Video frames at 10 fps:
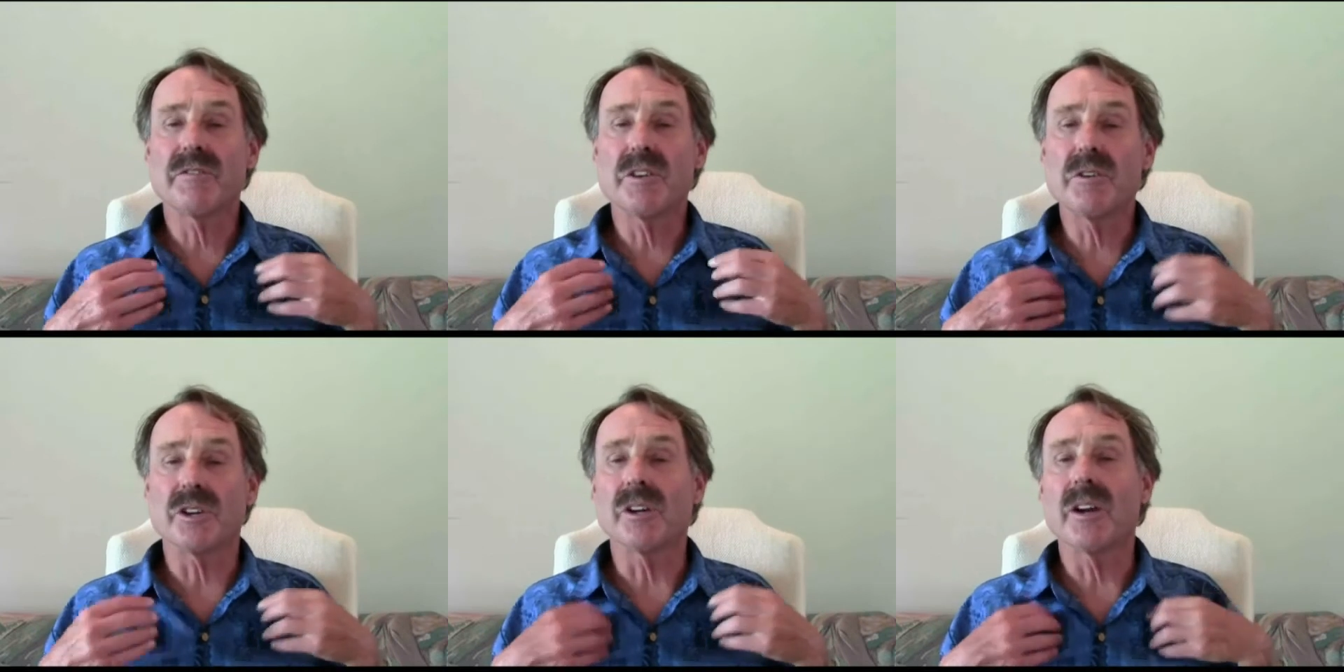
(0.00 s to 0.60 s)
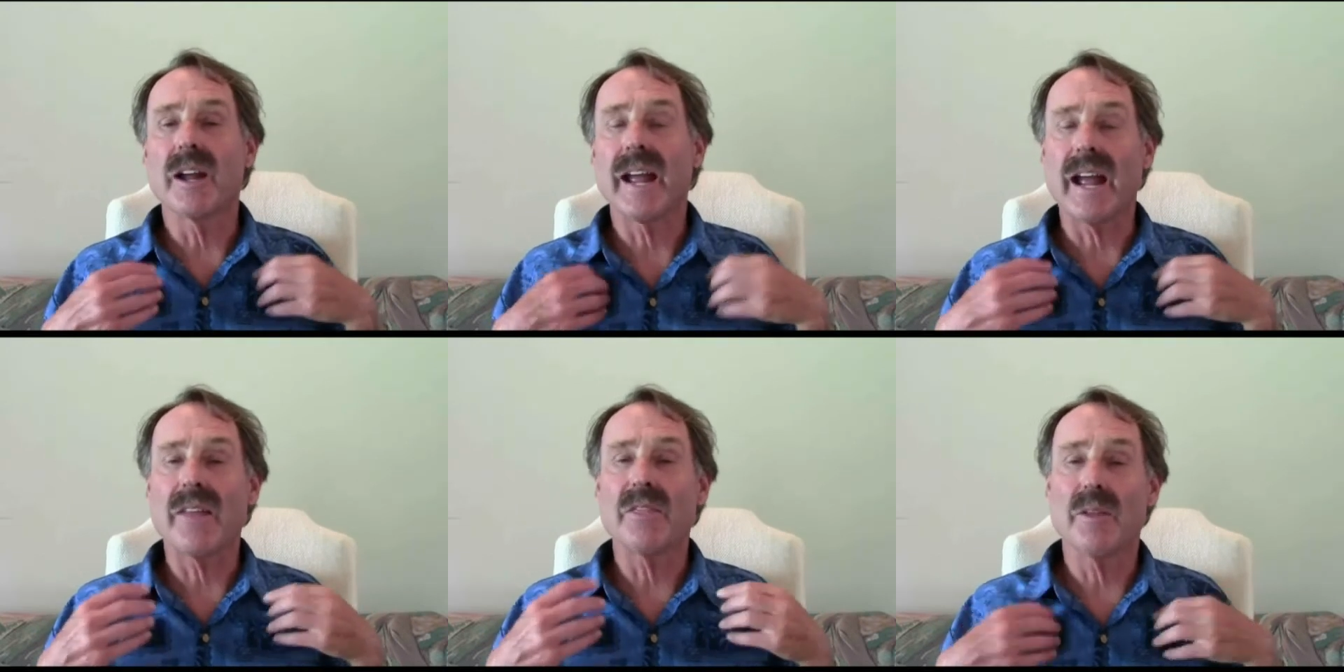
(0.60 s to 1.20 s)
the future
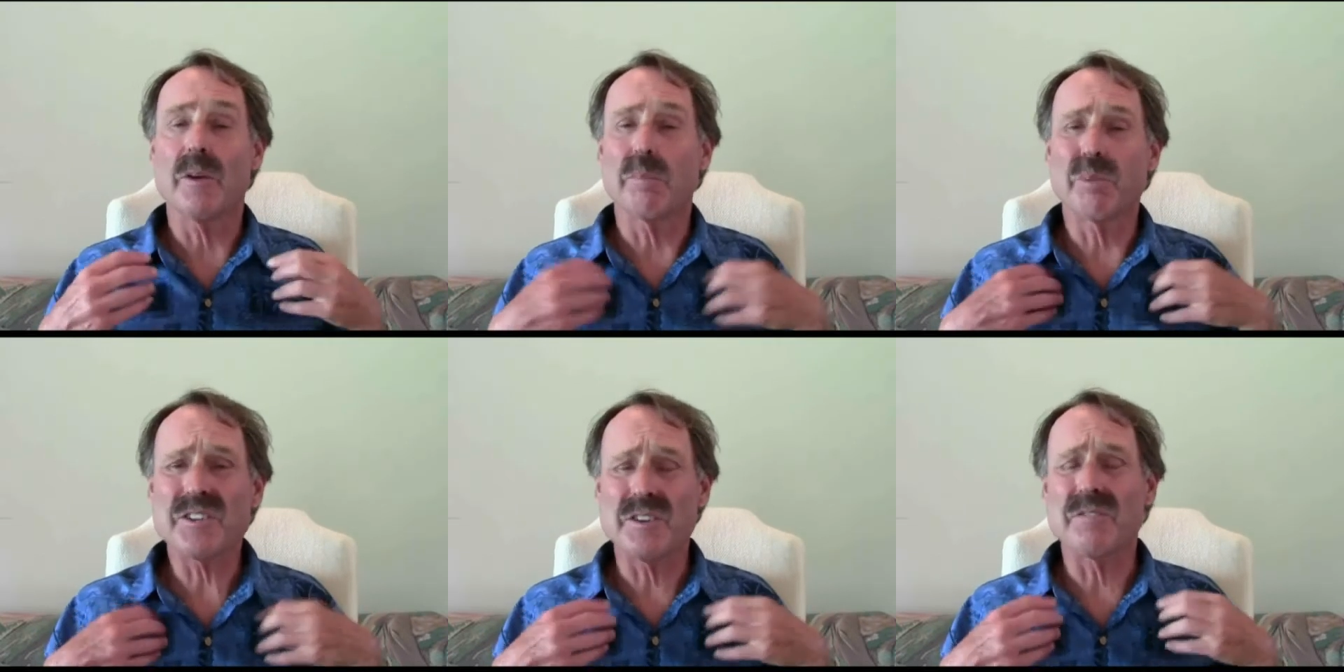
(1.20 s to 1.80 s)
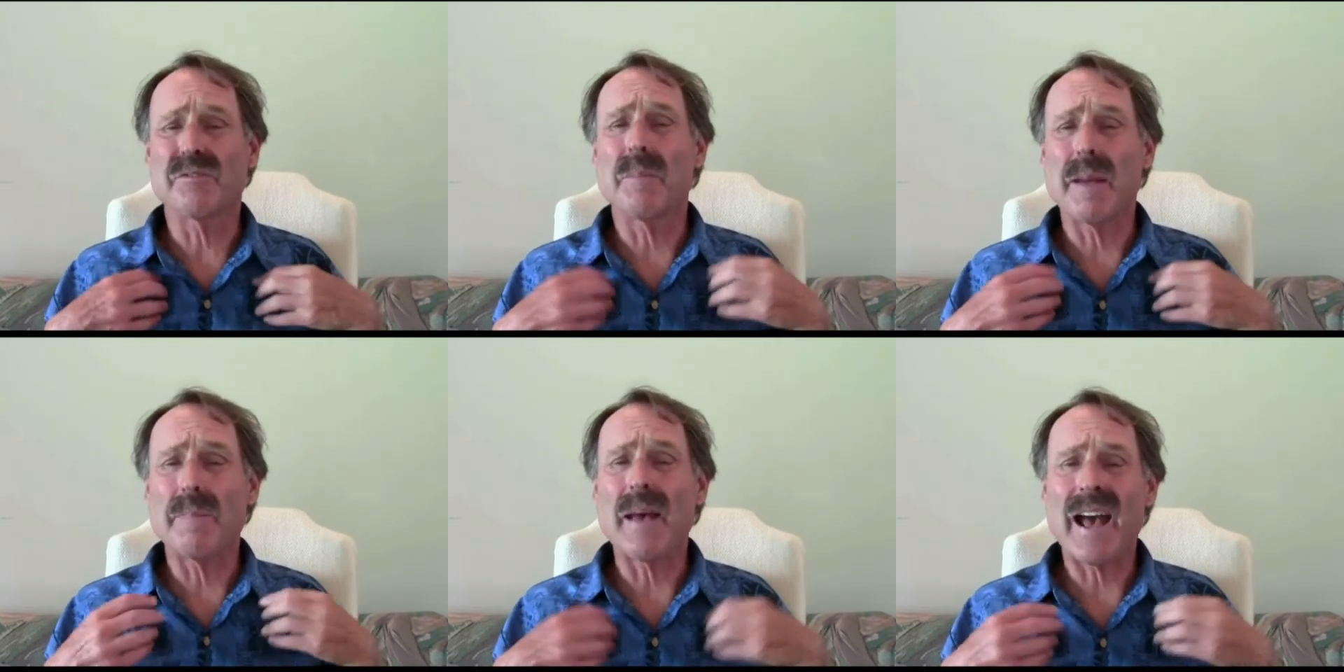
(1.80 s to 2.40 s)
and the present from
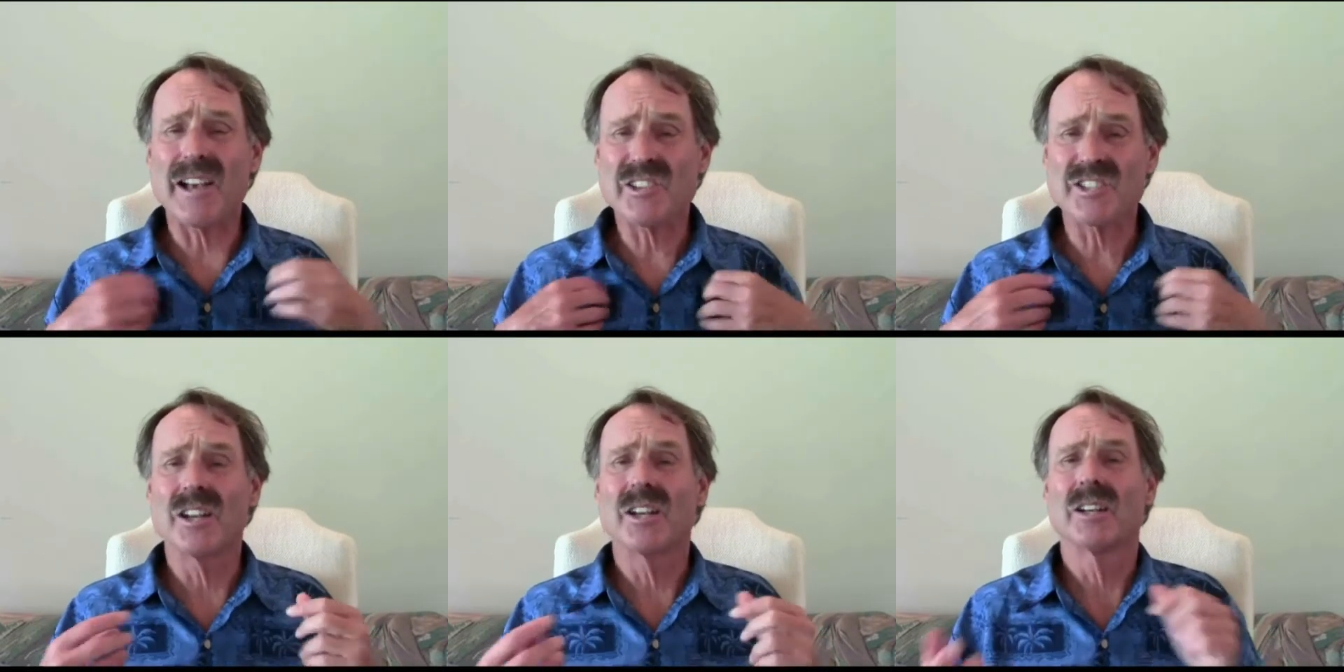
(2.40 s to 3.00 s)
my past,